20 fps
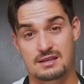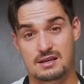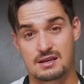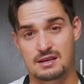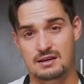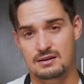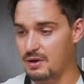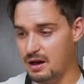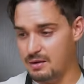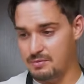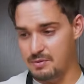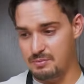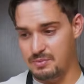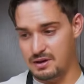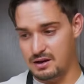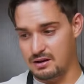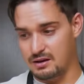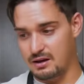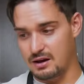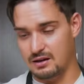heat. I'm a
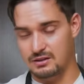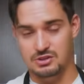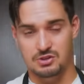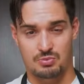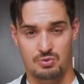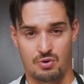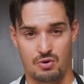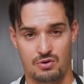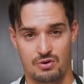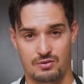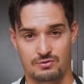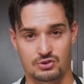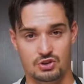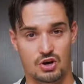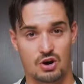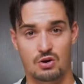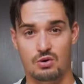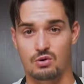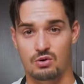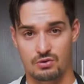big supporter of
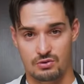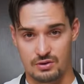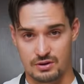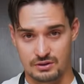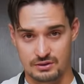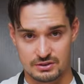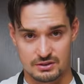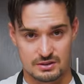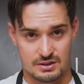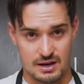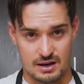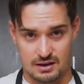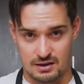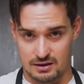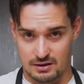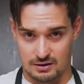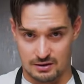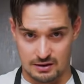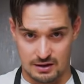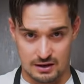charcoal grills. Get
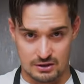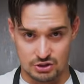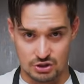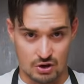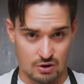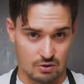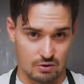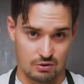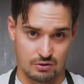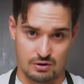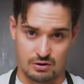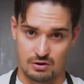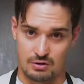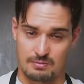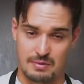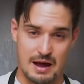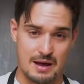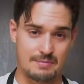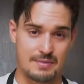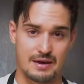a charcoal grill,
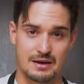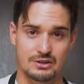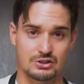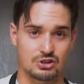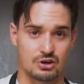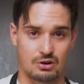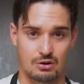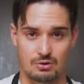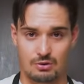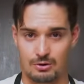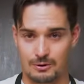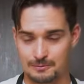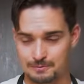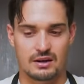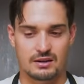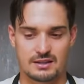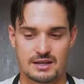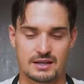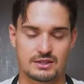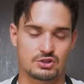buy a bag of charcoal.
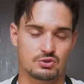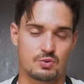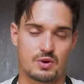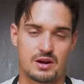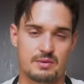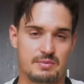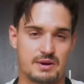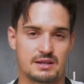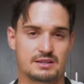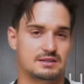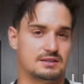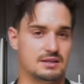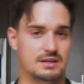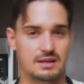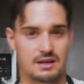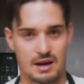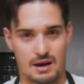It takes 20 minutes to heat